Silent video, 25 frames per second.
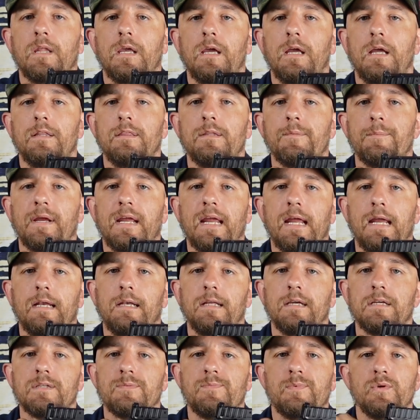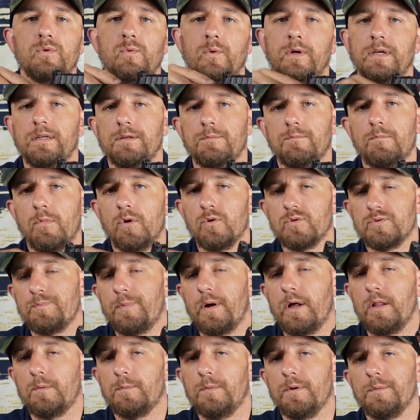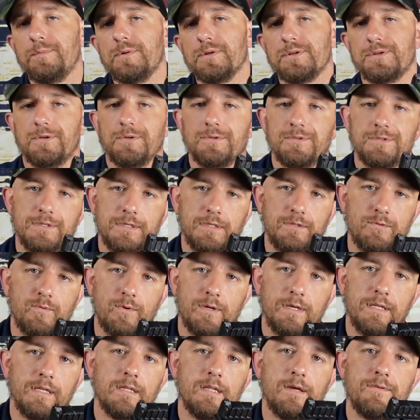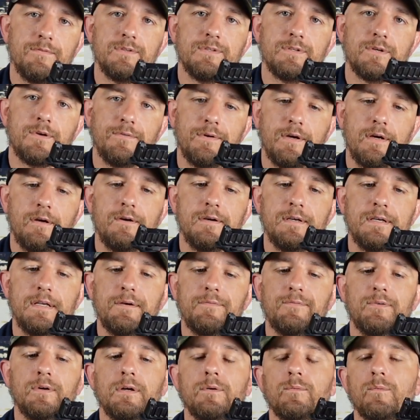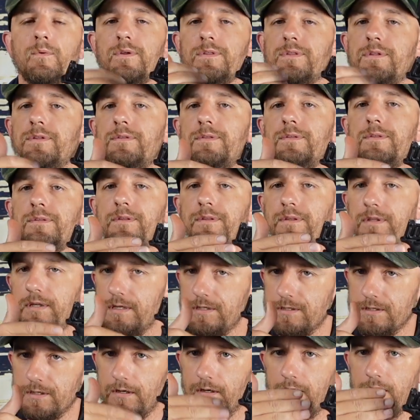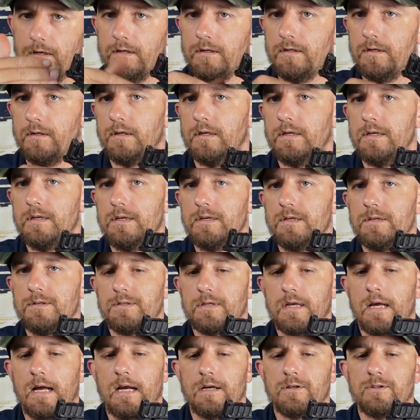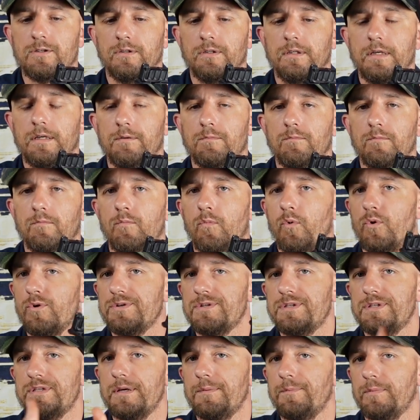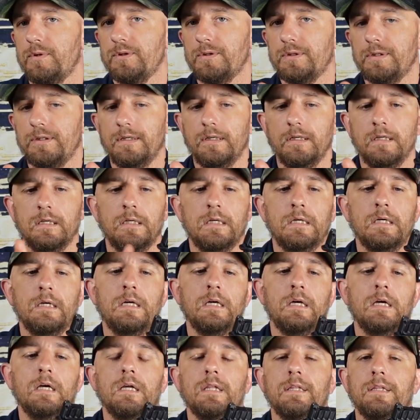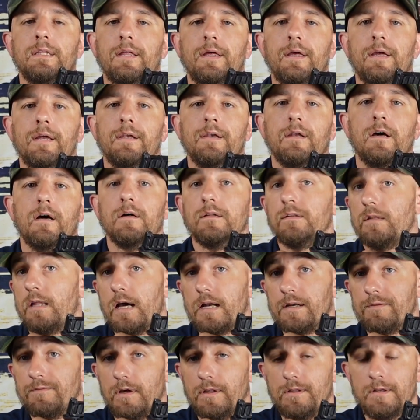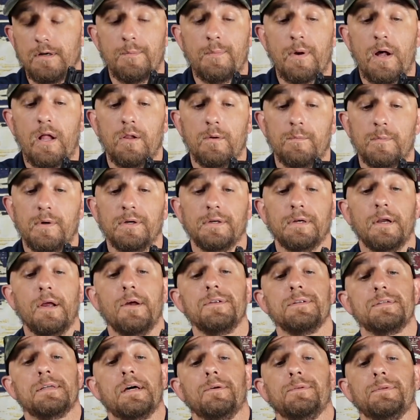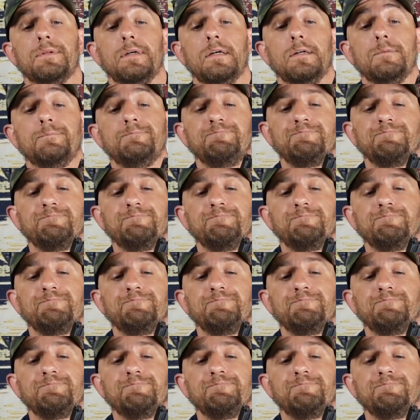And the mechanics between most polymer pistols and 2011s are very different, where this gun is actually more similar than a lot of other polymer guns out there.